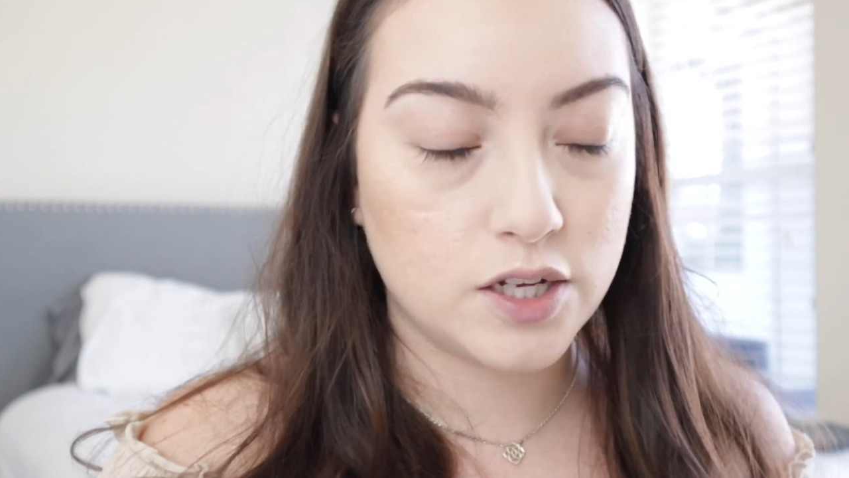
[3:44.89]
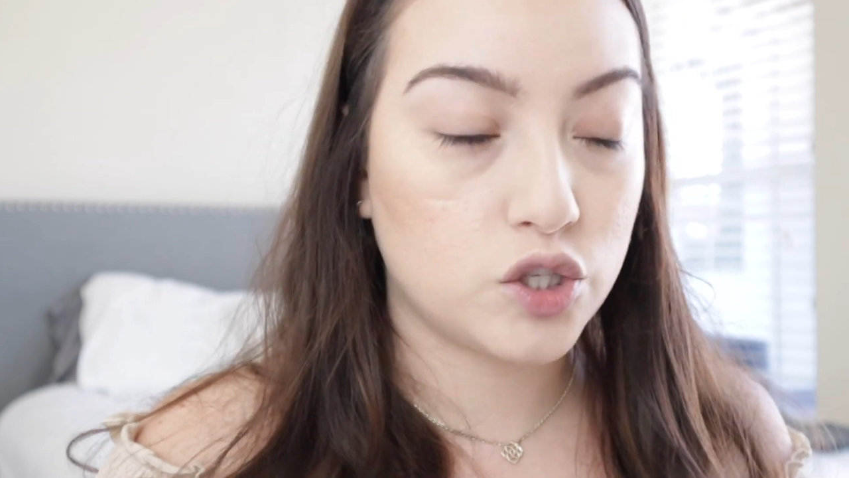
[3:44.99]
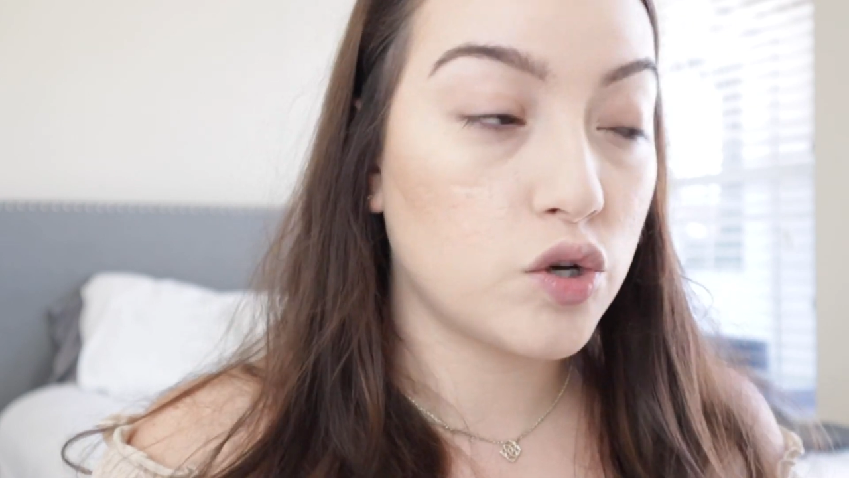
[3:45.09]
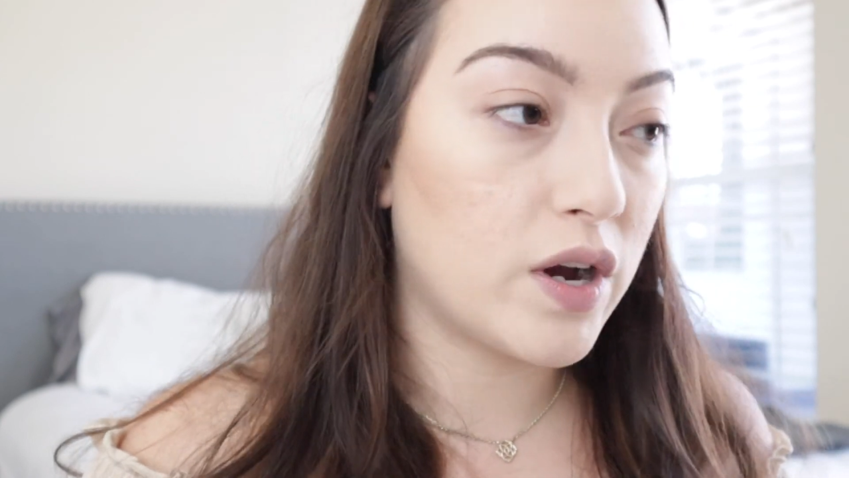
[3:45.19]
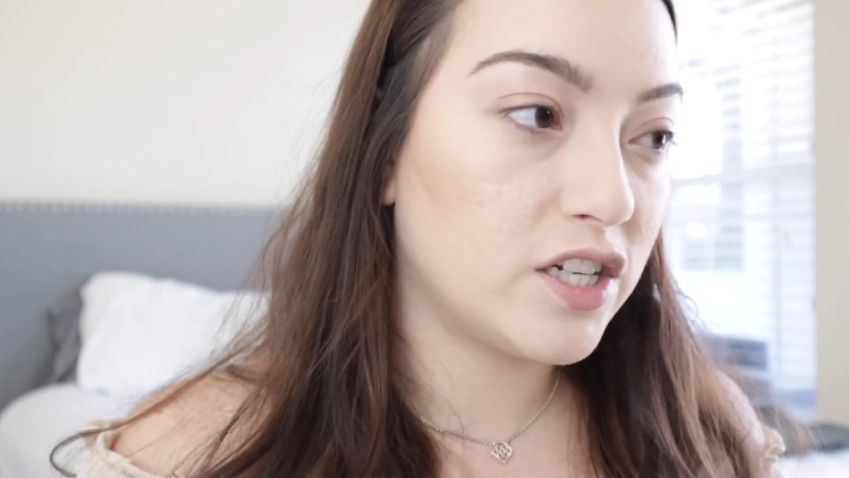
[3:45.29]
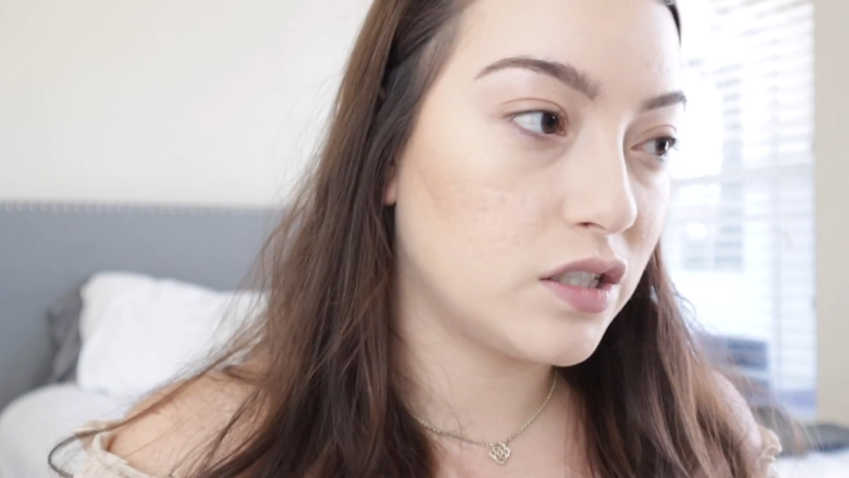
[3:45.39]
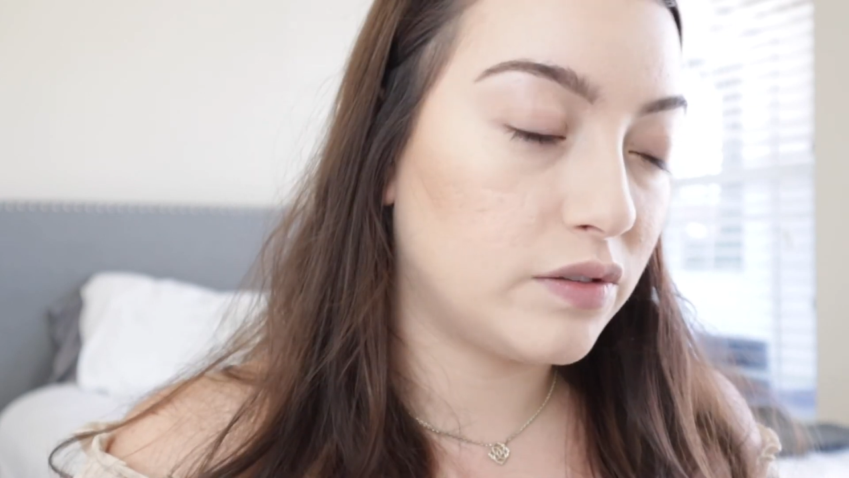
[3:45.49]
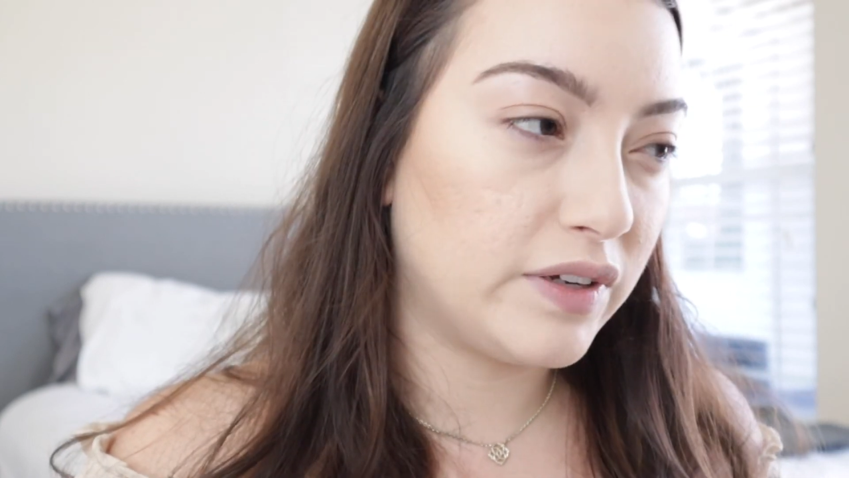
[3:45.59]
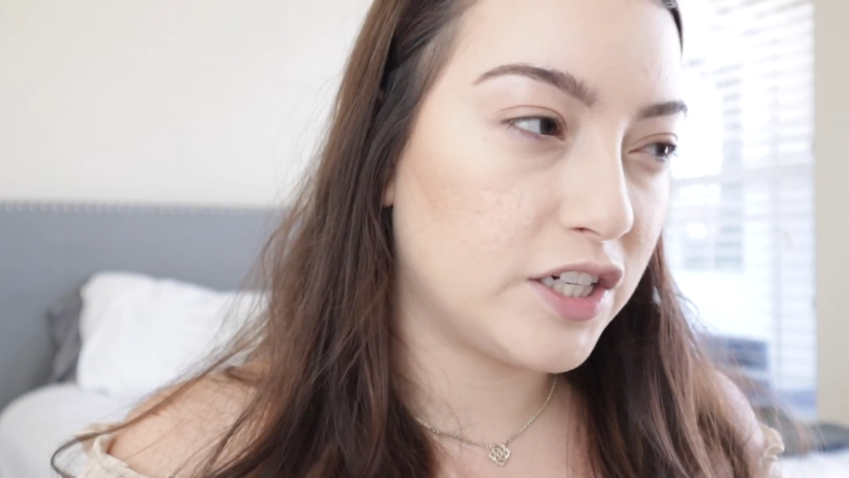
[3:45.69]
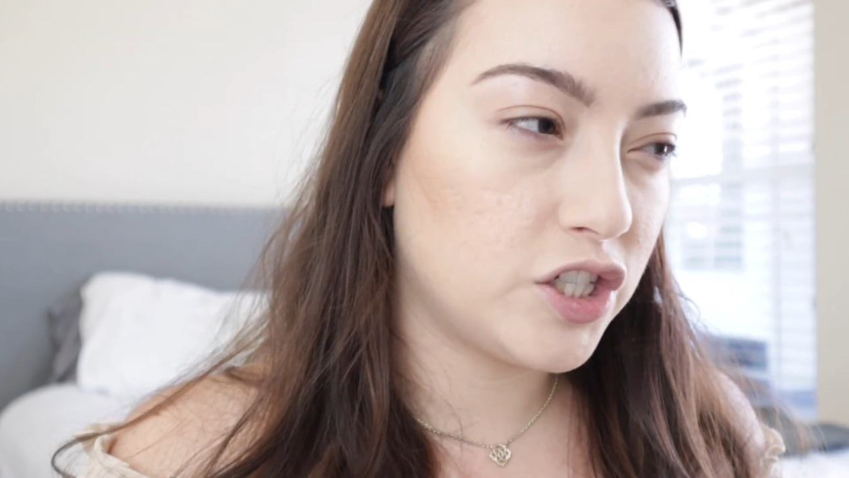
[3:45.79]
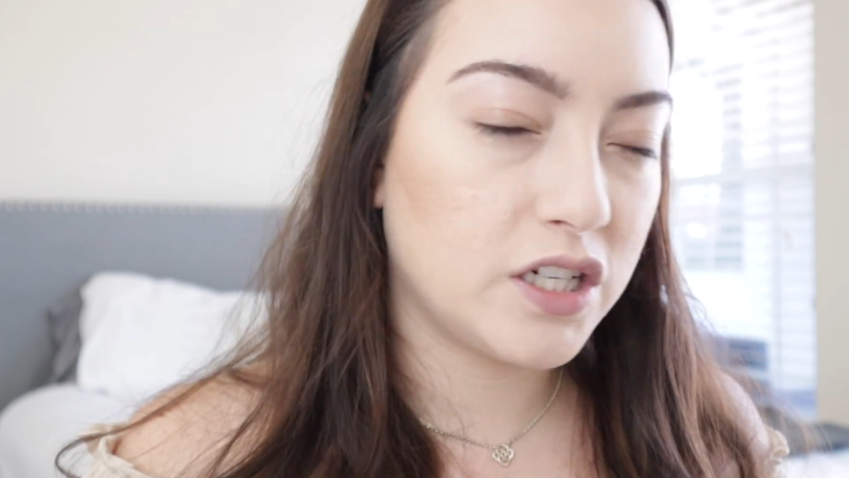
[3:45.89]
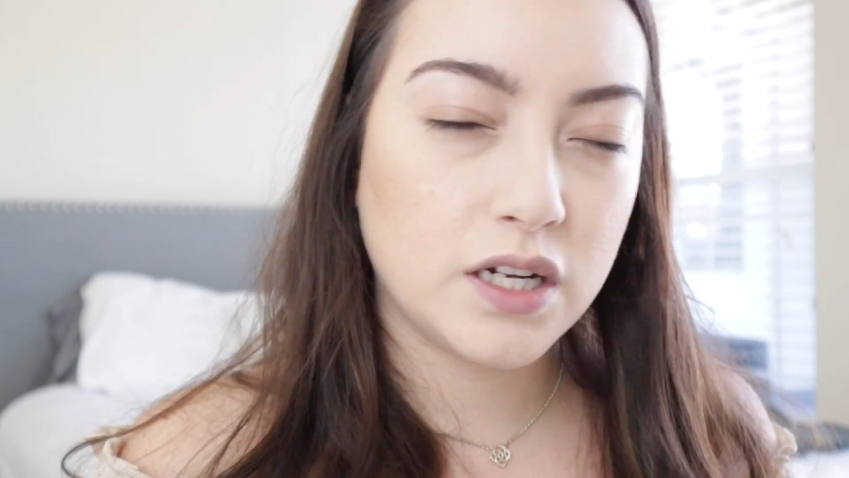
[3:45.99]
So I just finished it